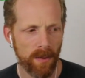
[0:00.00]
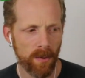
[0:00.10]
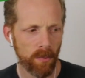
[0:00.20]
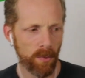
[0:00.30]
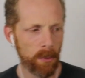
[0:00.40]

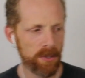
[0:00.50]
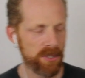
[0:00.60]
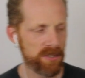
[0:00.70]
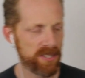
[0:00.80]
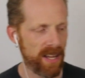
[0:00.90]
what would you
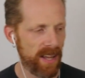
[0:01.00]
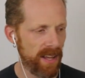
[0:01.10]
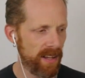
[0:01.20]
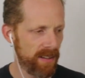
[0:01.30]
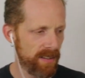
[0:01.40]

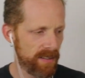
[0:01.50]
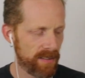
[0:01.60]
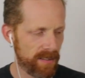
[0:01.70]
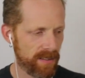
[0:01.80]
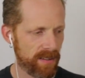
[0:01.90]
say
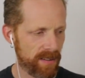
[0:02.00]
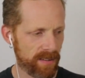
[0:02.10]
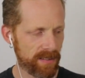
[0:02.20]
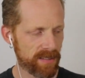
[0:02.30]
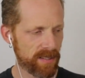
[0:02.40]
uh,
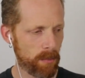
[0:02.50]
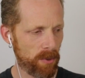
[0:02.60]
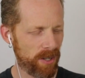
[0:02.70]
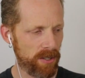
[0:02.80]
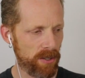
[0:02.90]
to
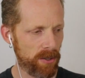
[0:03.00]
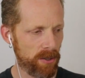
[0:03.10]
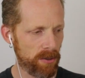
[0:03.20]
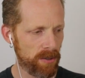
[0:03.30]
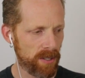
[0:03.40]
someone
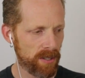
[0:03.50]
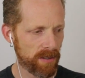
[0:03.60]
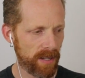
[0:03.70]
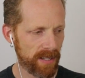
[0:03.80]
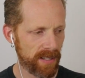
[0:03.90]
who
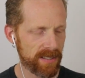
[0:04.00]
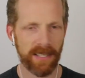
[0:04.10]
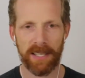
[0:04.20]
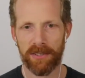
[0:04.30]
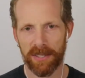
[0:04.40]
like is
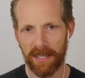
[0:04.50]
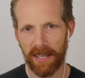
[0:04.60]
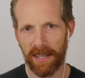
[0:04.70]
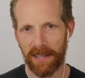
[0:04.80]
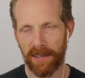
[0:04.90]

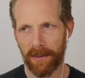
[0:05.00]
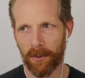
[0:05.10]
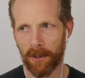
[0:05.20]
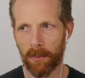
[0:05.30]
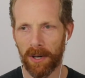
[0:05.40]
interested,
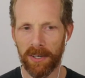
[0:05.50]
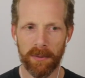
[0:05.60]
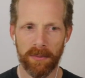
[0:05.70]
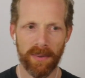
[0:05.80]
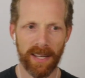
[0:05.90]
or what are
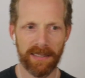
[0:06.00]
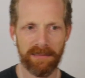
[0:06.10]
your like